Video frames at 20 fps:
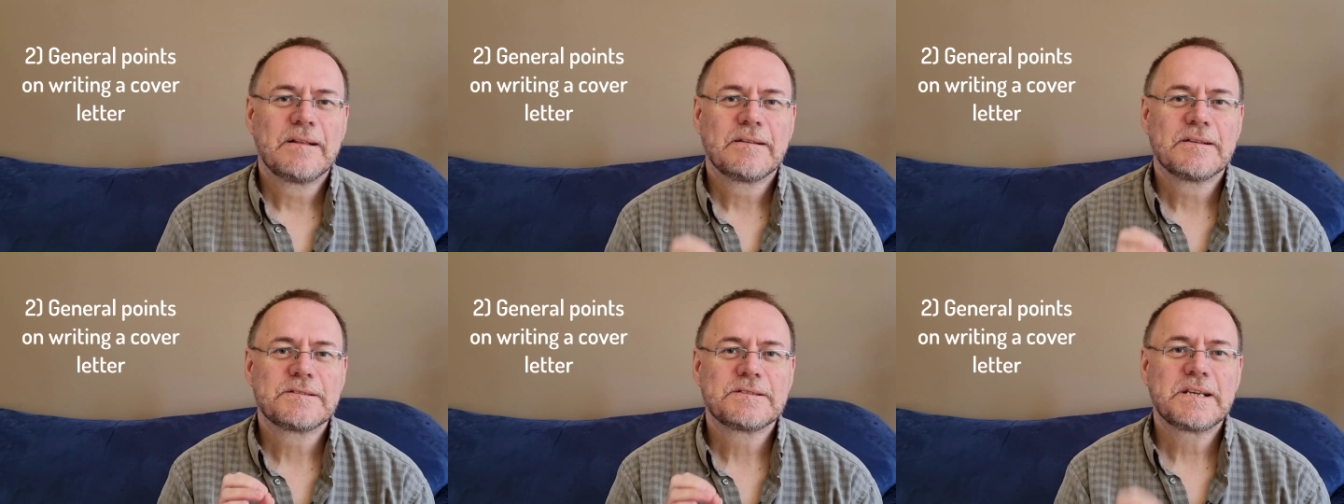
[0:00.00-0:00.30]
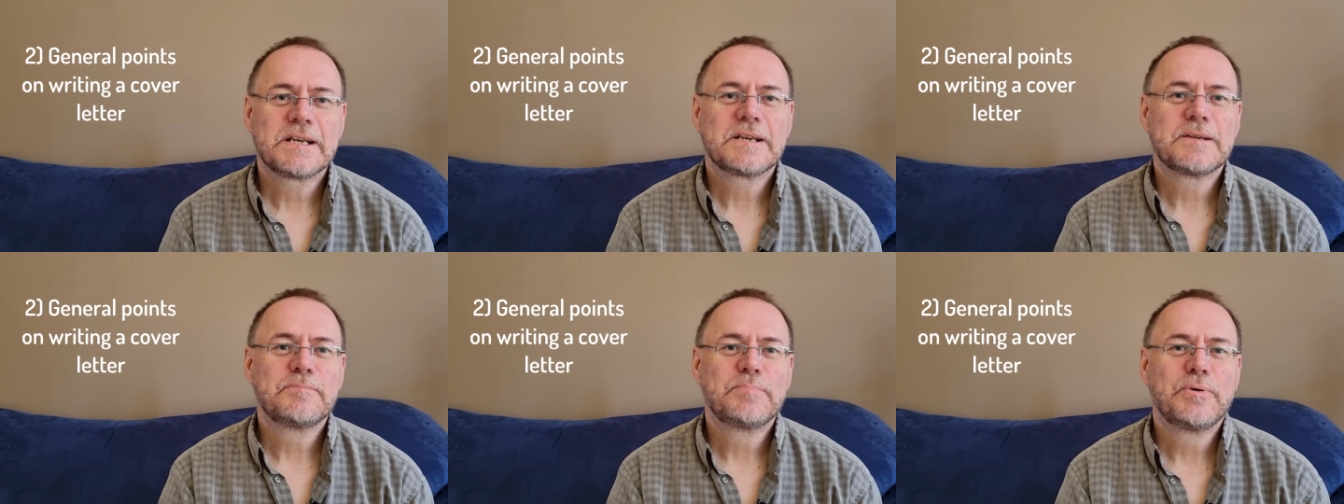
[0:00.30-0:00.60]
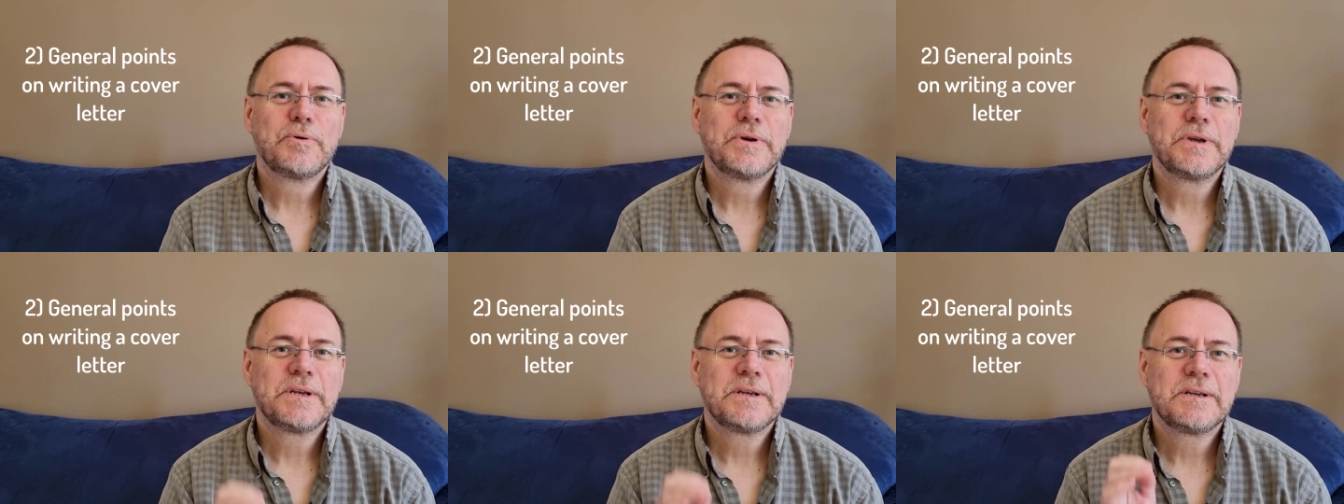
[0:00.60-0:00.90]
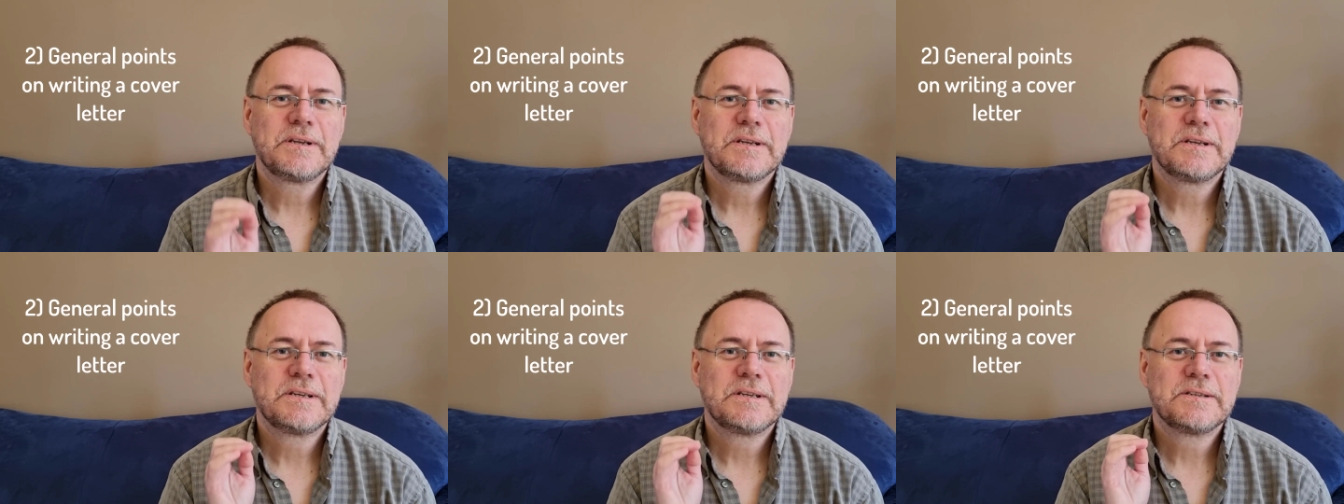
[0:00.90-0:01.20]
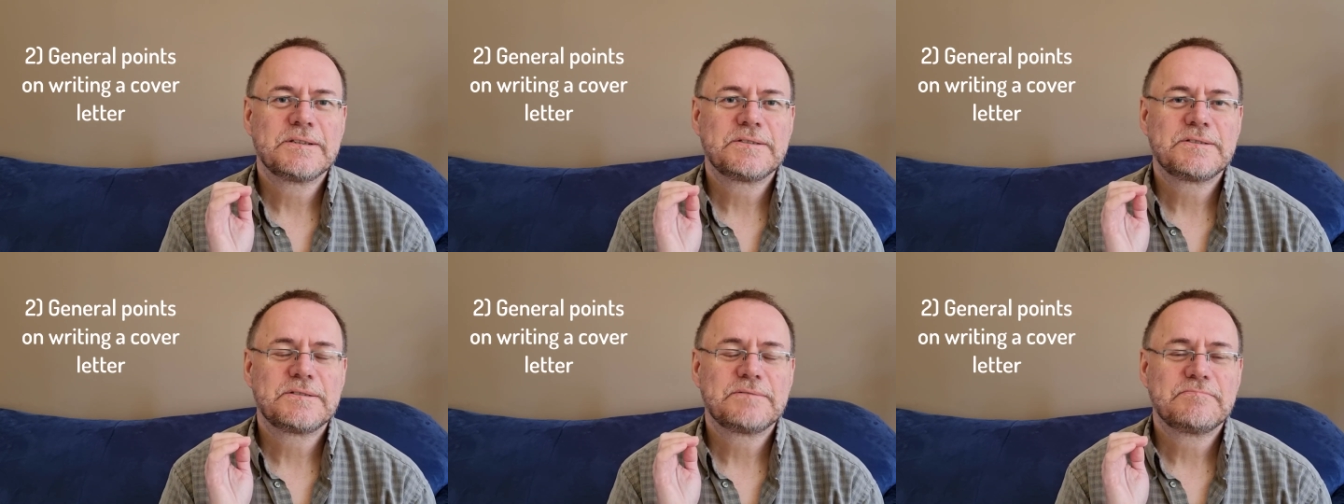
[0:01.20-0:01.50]
The second point
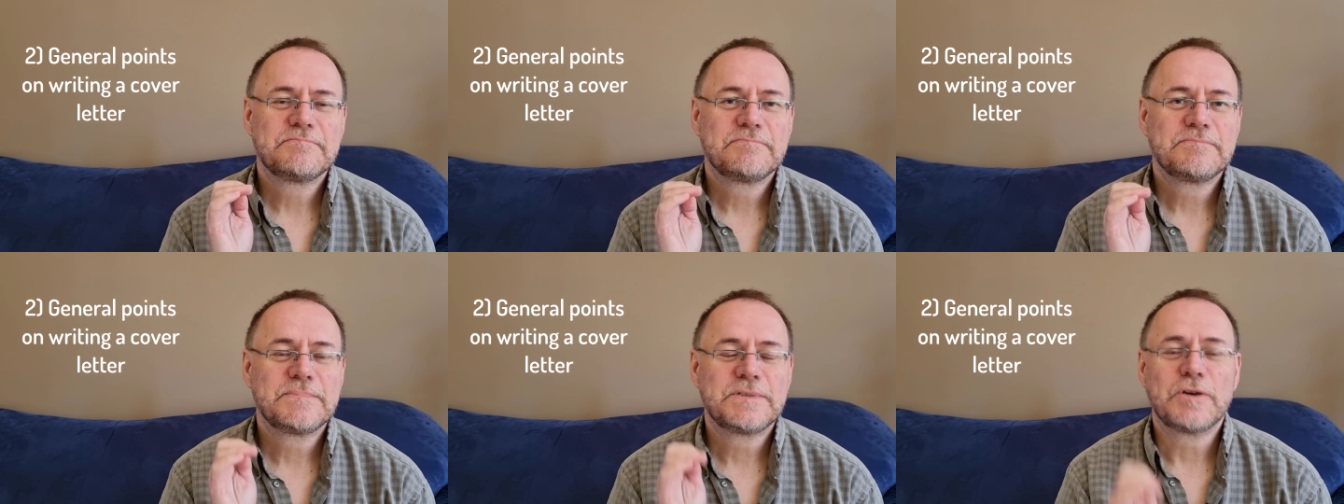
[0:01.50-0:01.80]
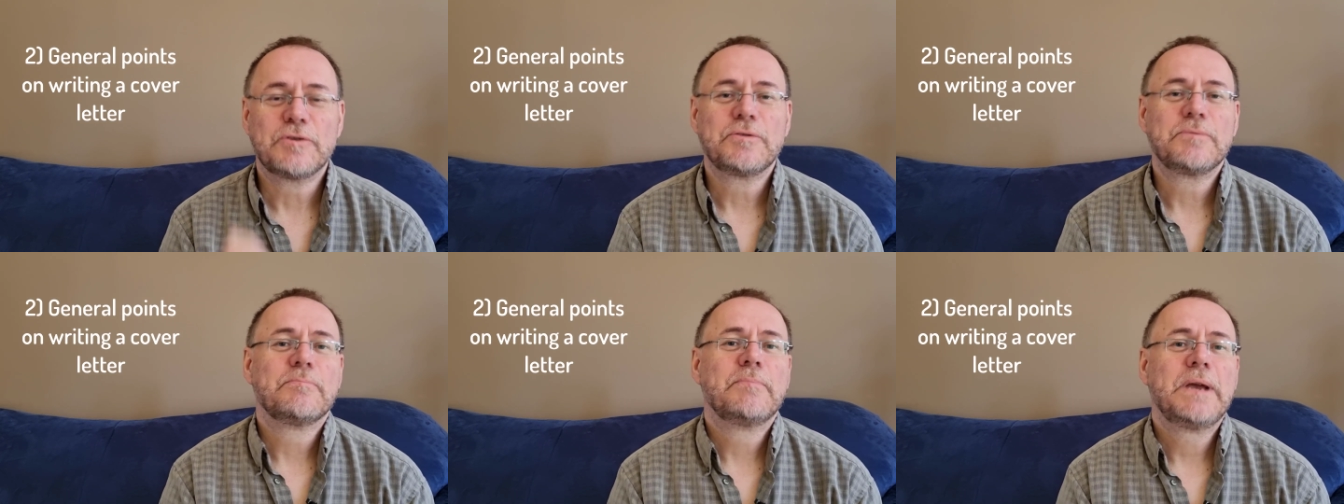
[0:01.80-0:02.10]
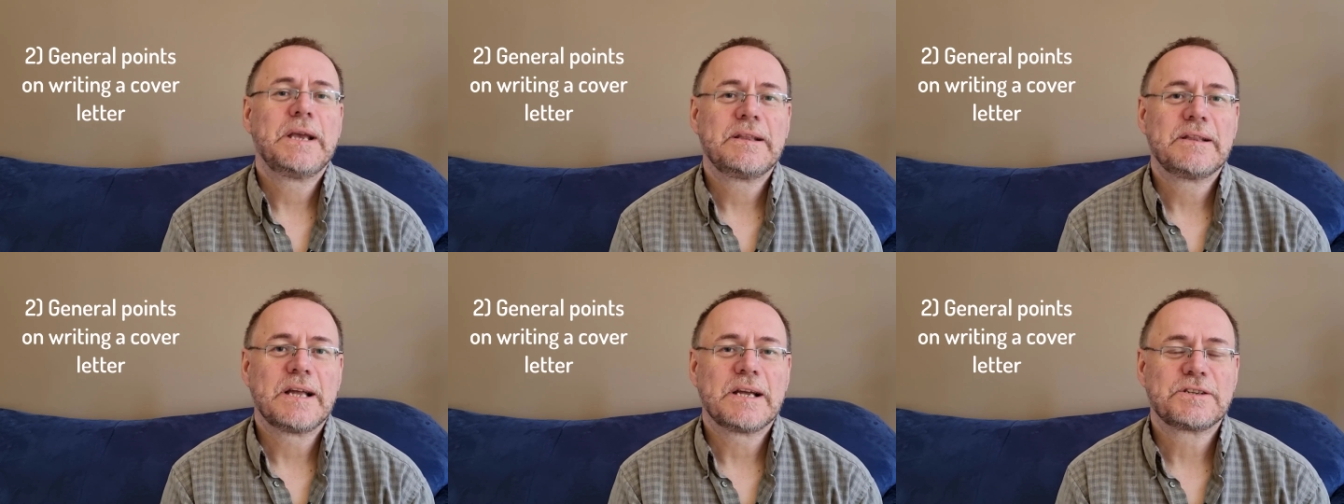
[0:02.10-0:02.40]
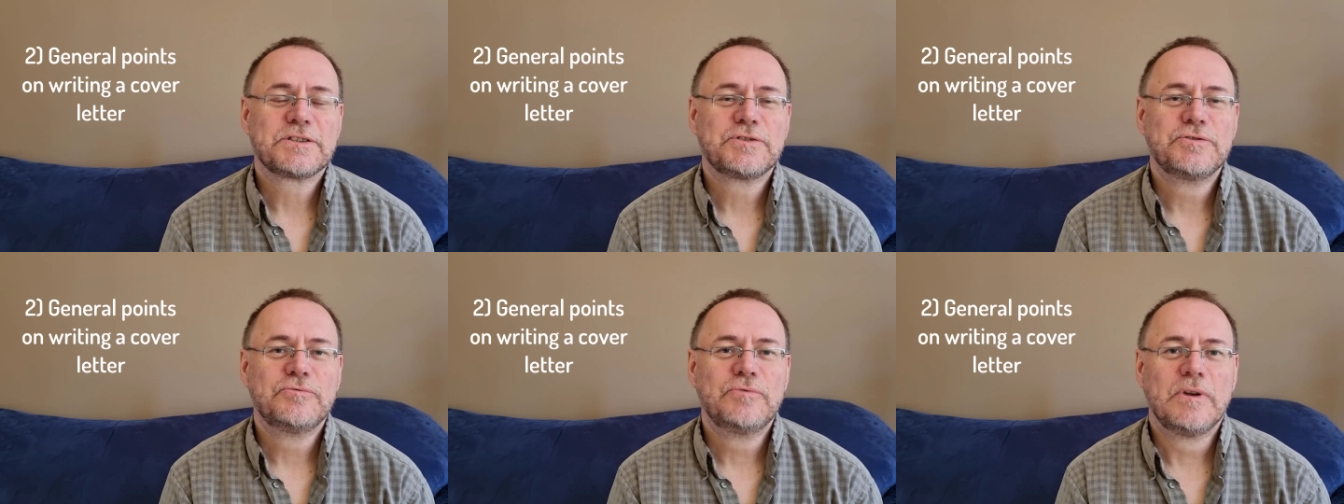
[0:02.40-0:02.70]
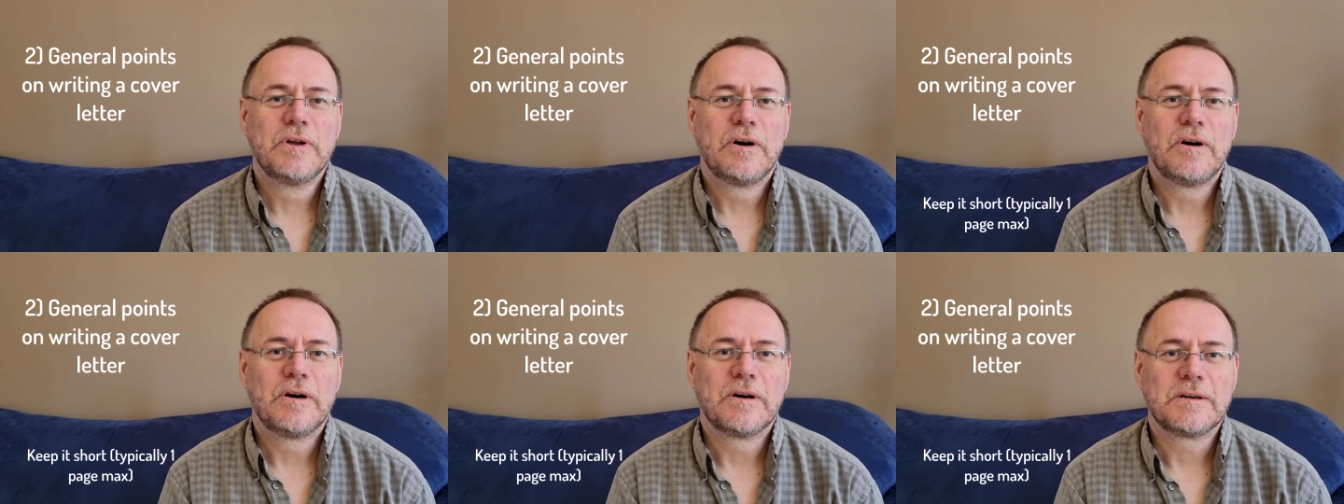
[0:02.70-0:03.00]
is don't make that too
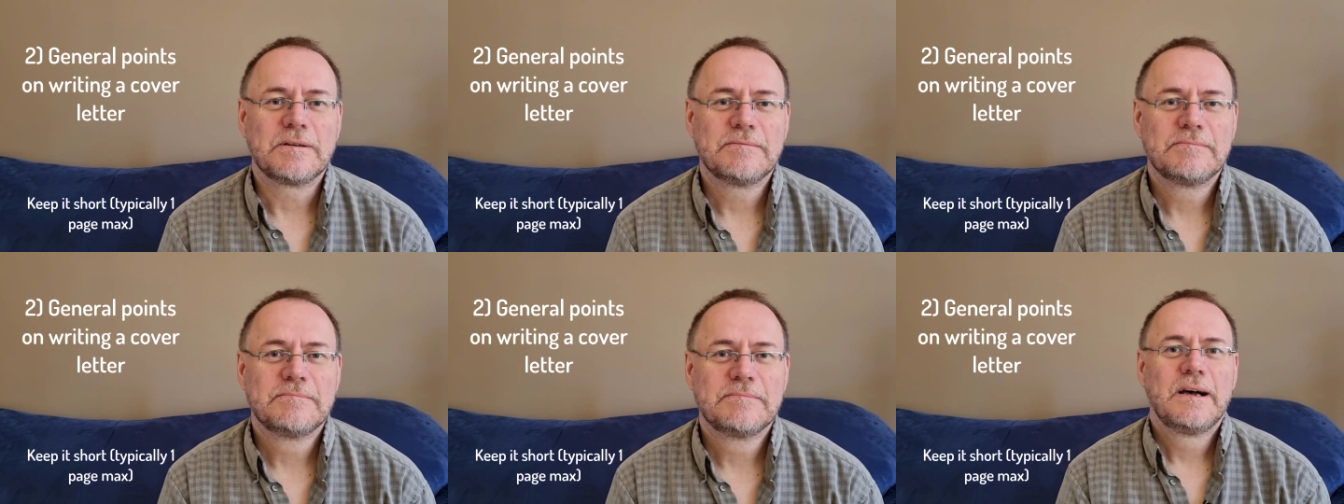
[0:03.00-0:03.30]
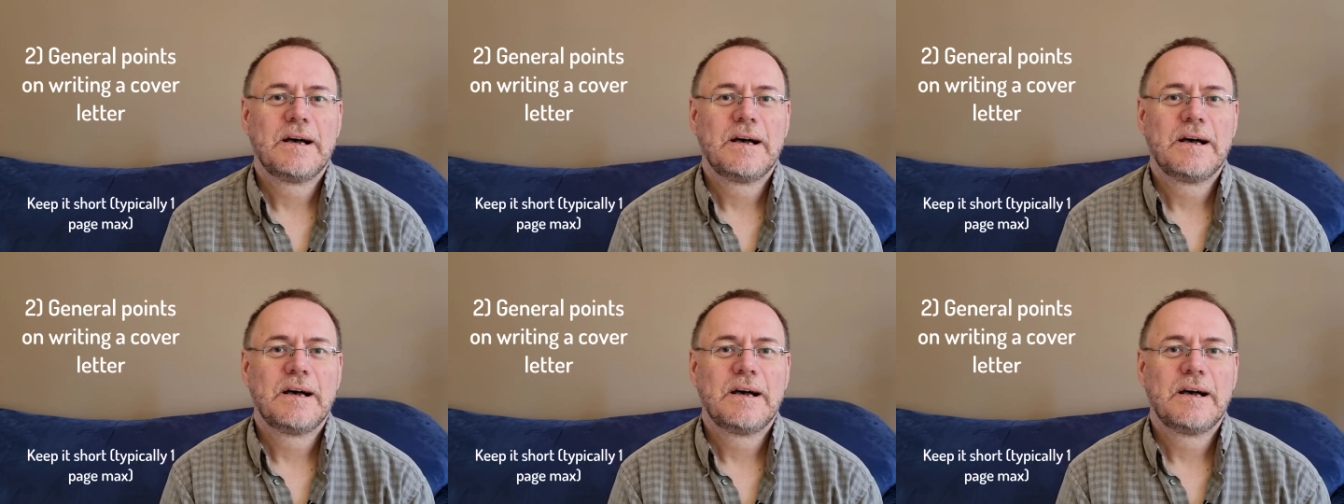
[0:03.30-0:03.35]
long.